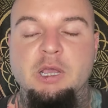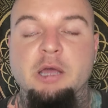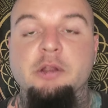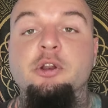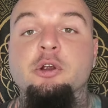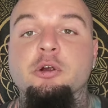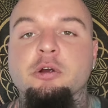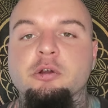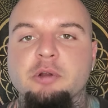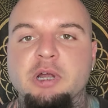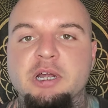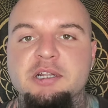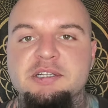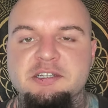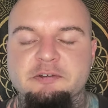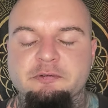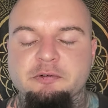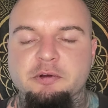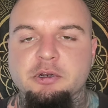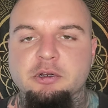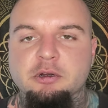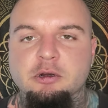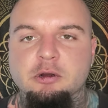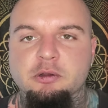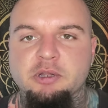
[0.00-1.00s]
a neural, a
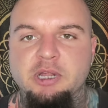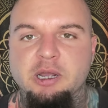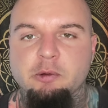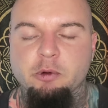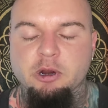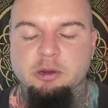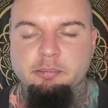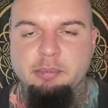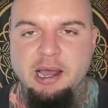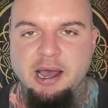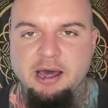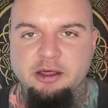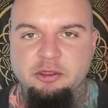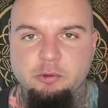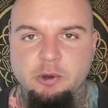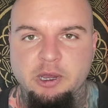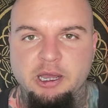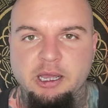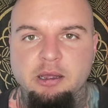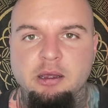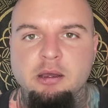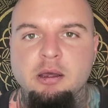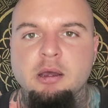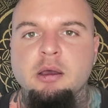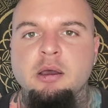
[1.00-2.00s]
different neural network
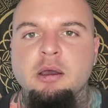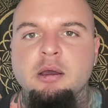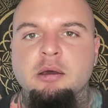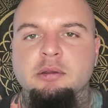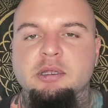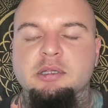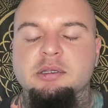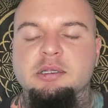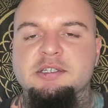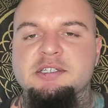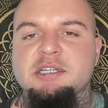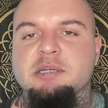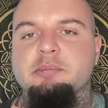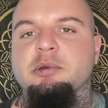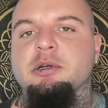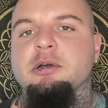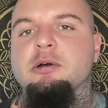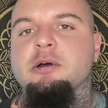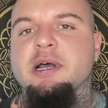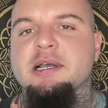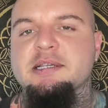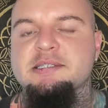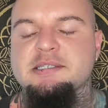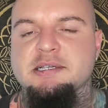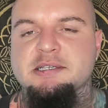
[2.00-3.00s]
pathway than the
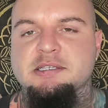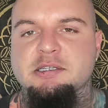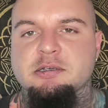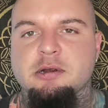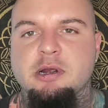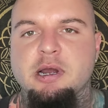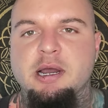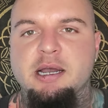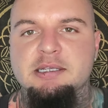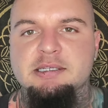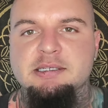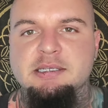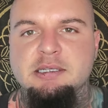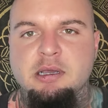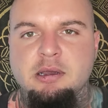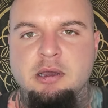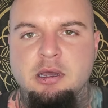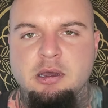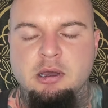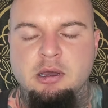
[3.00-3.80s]
typical SSRIs.